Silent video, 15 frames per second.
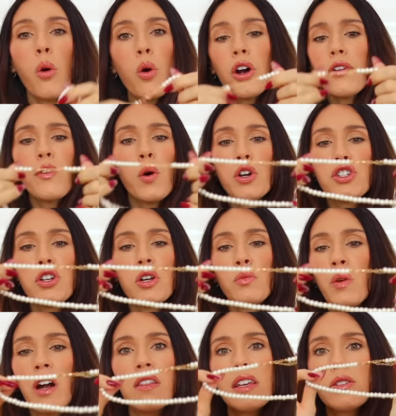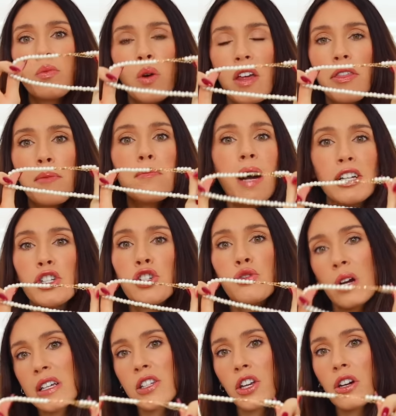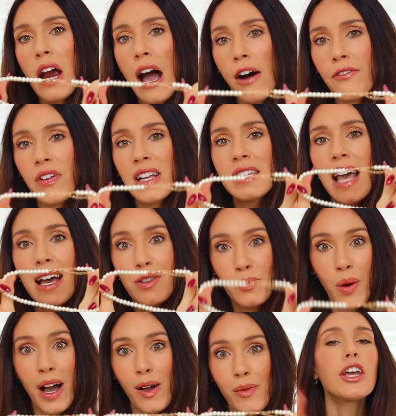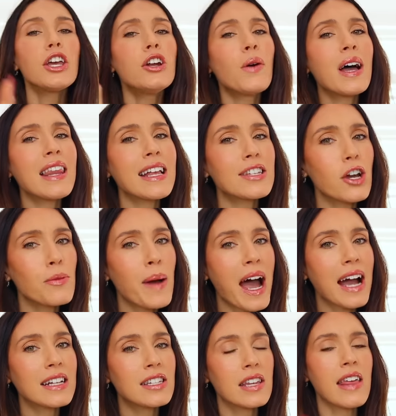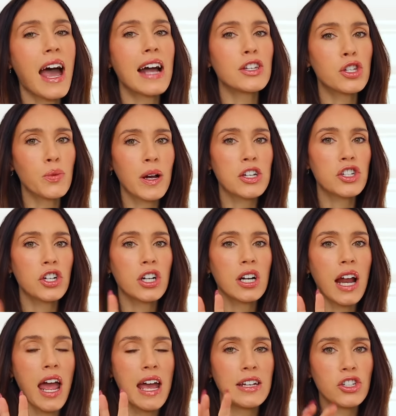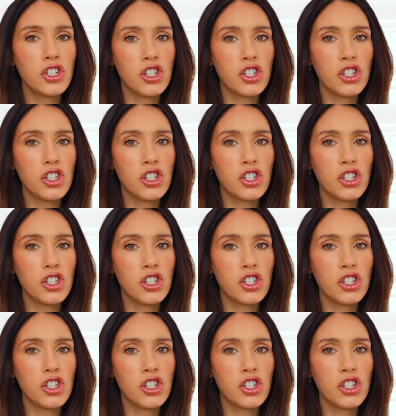Or of course, you can wear this with much dressier outfits as well. You know what? Let's go back to that sweatshirt and